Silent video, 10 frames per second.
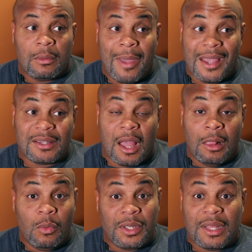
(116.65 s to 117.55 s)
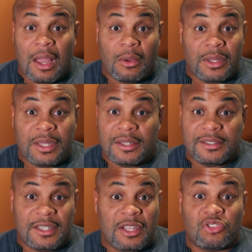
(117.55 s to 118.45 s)
Max Holloway now
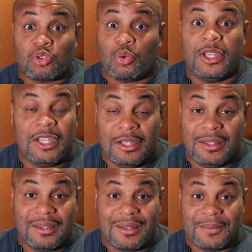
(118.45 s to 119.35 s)
is intrigued.